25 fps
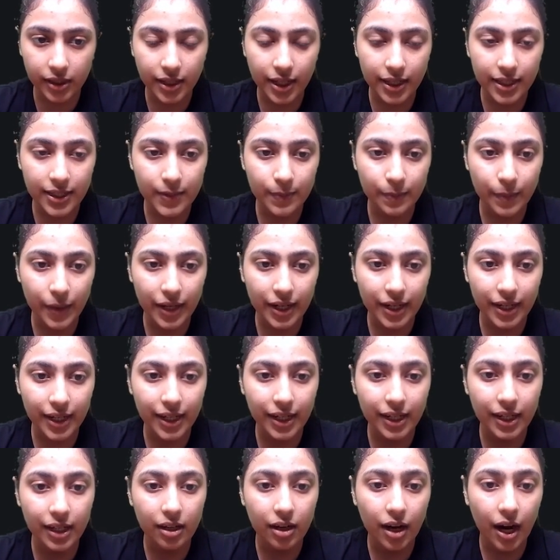that
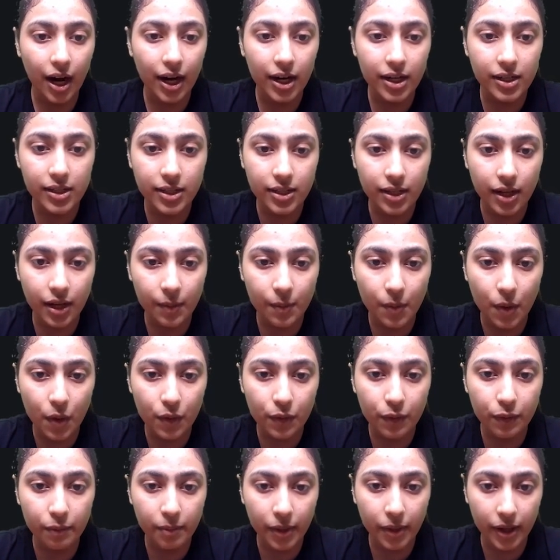spending large sum
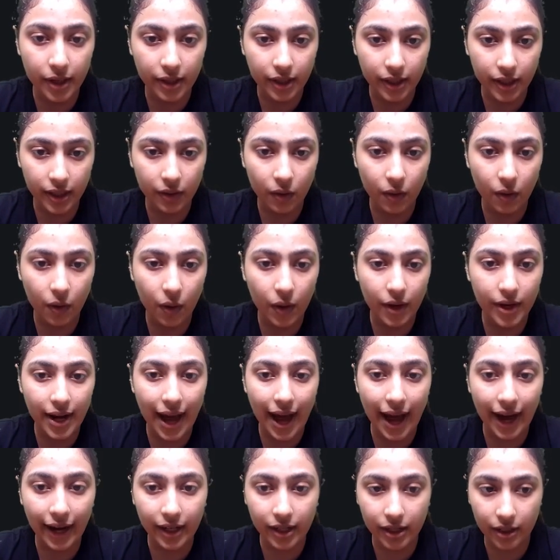of money on
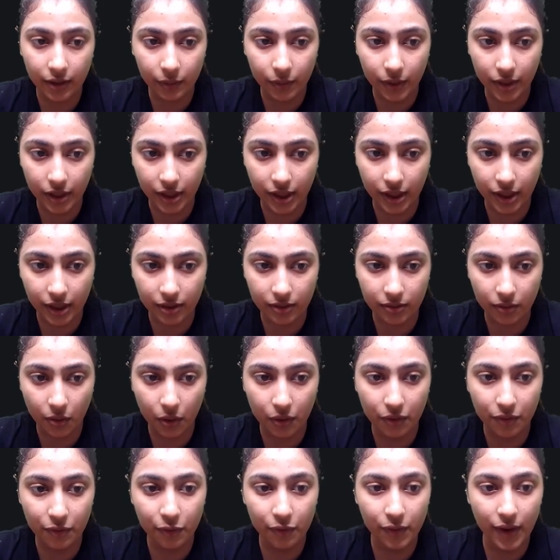activities
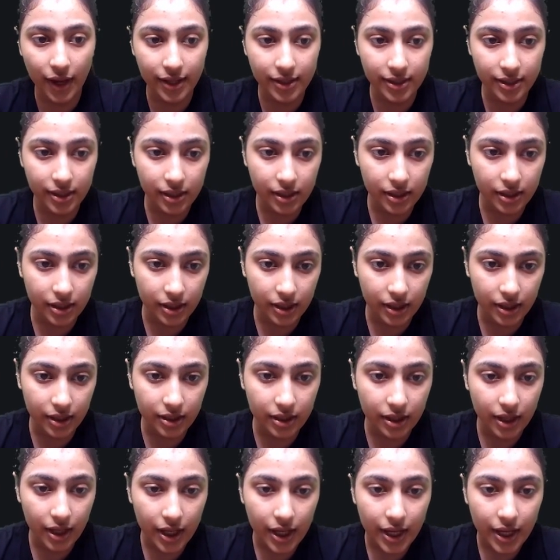or facilities